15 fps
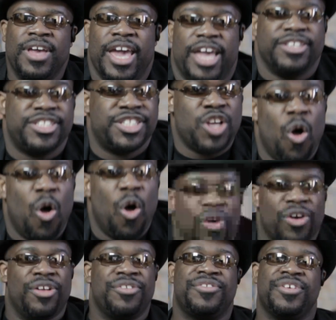and
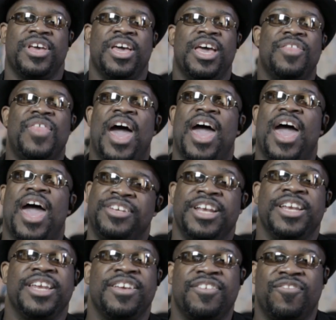Skullgirls that
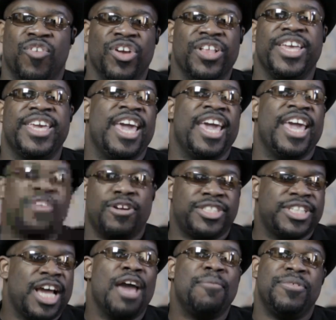didn't really get their
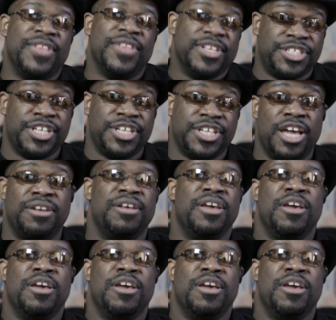time in the sun